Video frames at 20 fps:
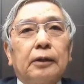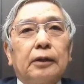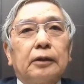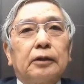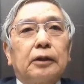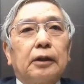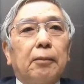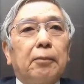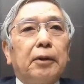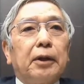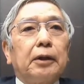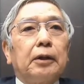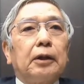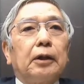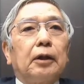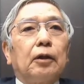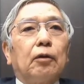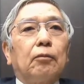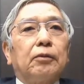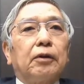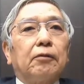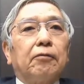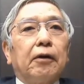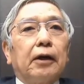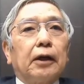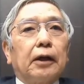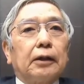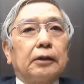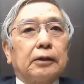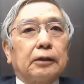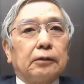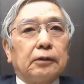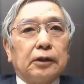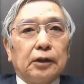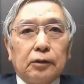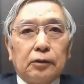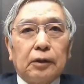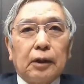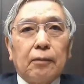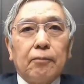the stability of the financial
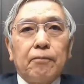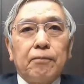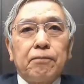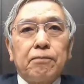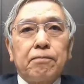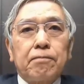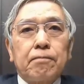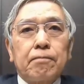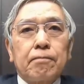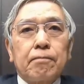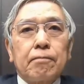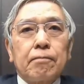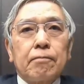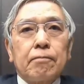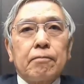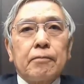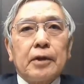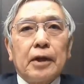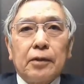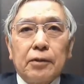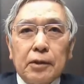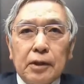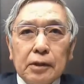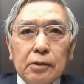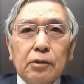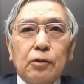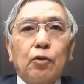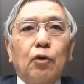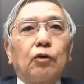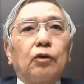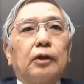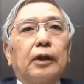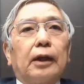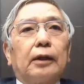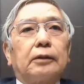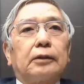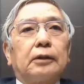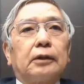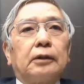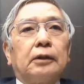system. In this
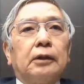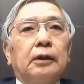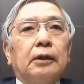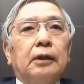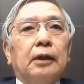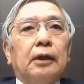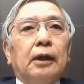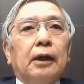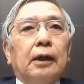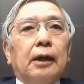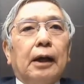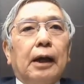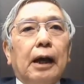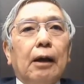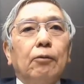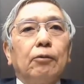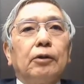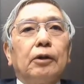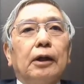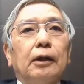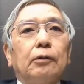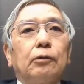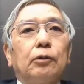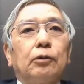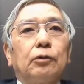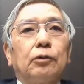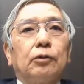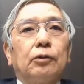context, I would like to